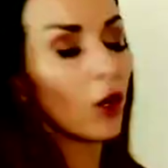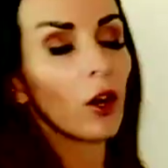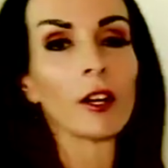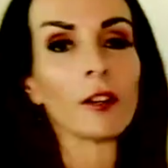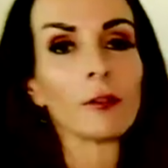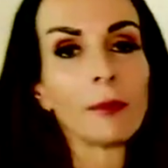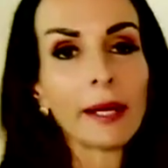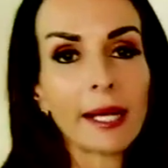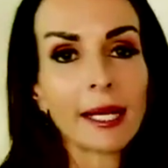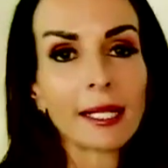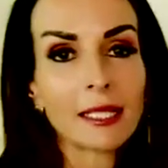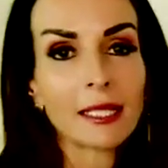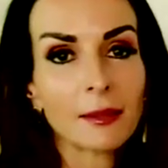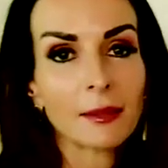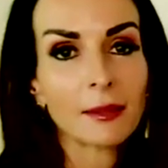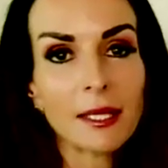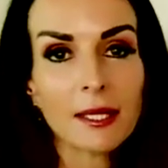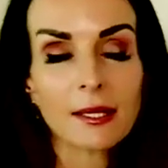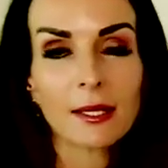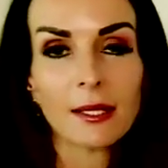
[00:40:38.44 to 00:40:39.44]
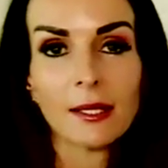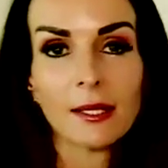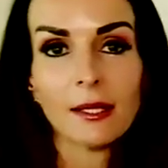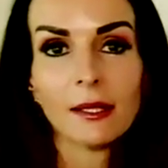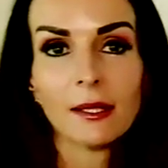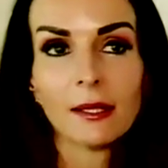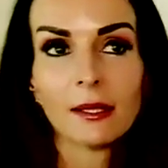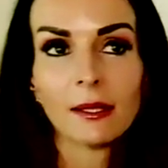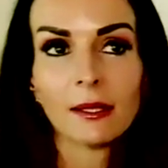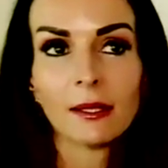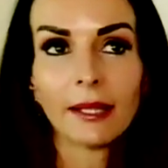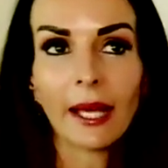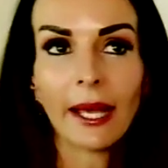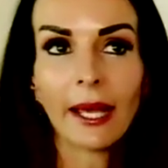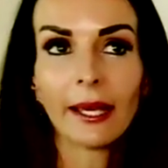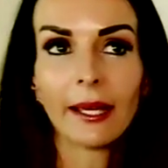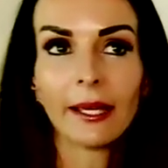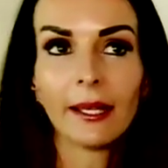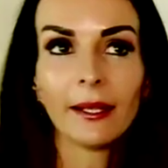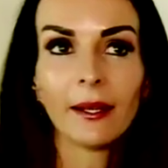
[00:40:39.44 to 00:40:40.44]
lot of my customers,
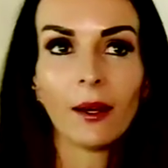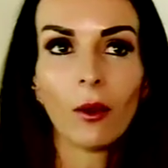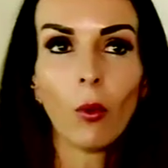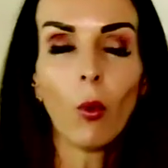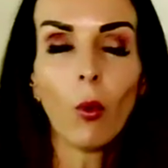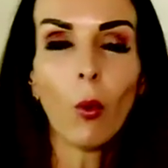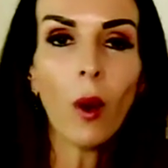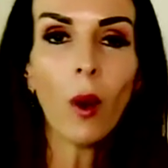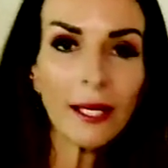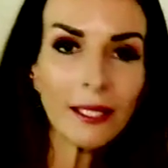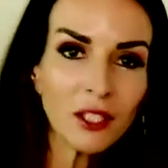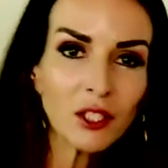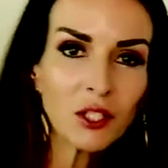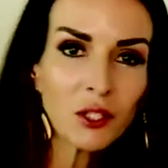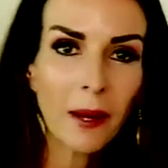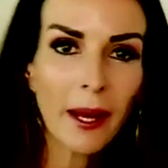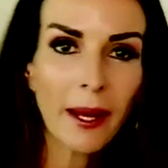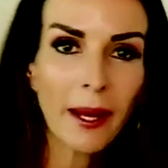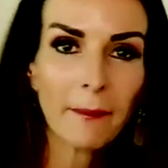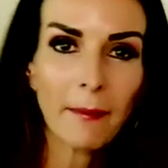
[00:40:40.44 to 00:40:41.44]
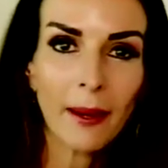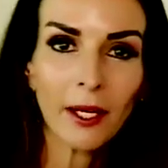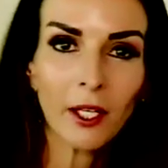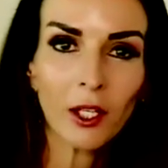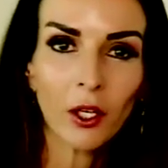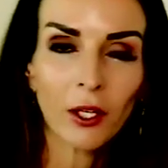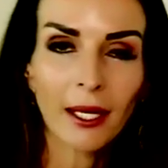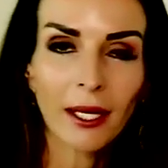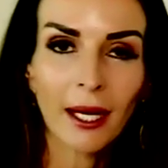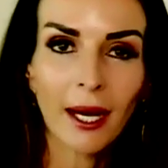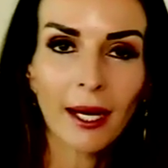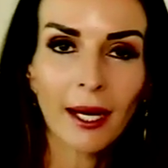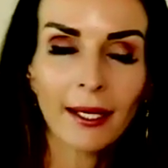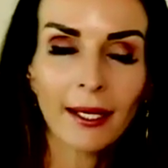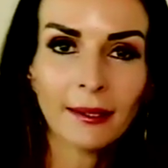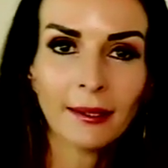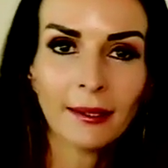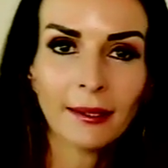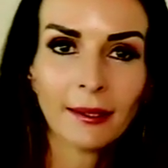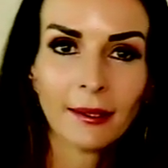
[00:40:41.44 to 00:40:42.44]
they wanted to make money
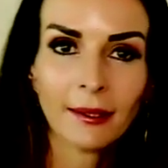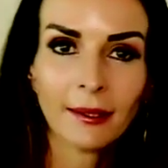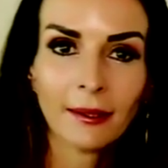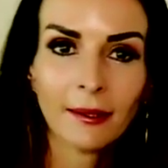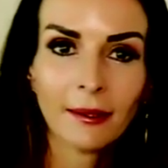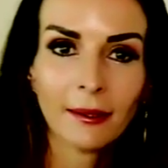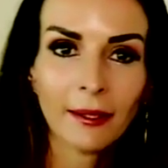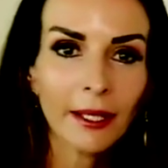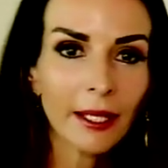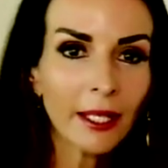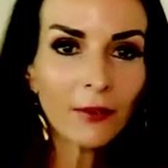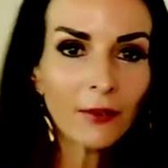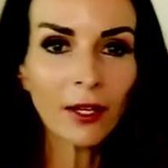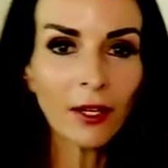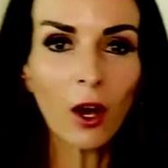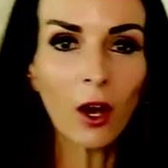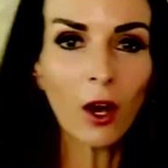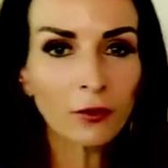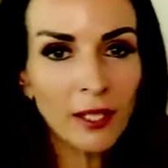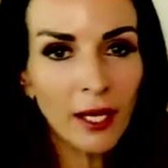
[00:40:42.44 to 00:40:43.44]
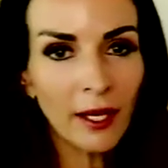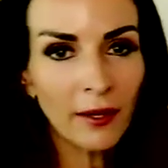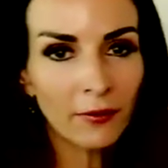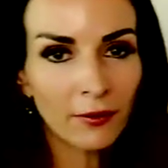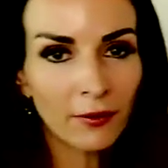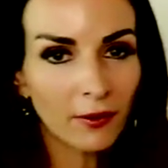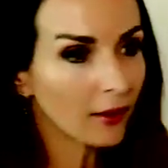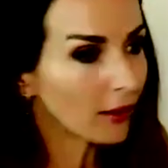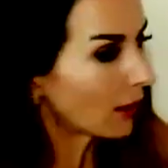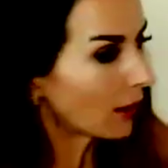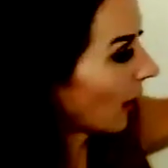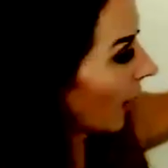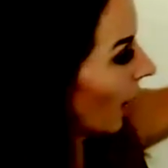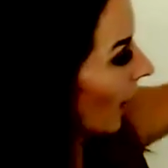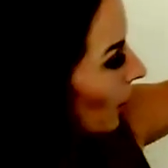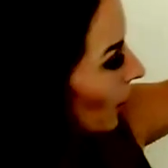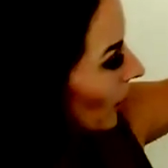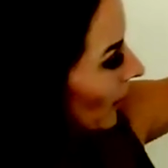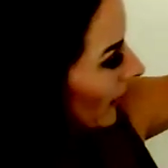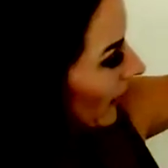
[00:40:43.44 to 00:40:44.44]
online. Even after
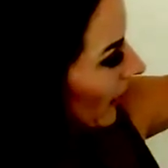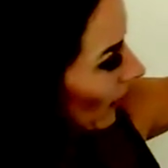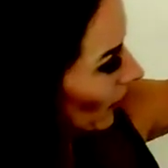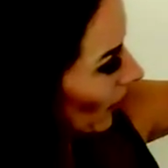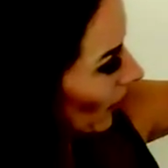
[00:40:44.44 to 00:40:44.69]
I would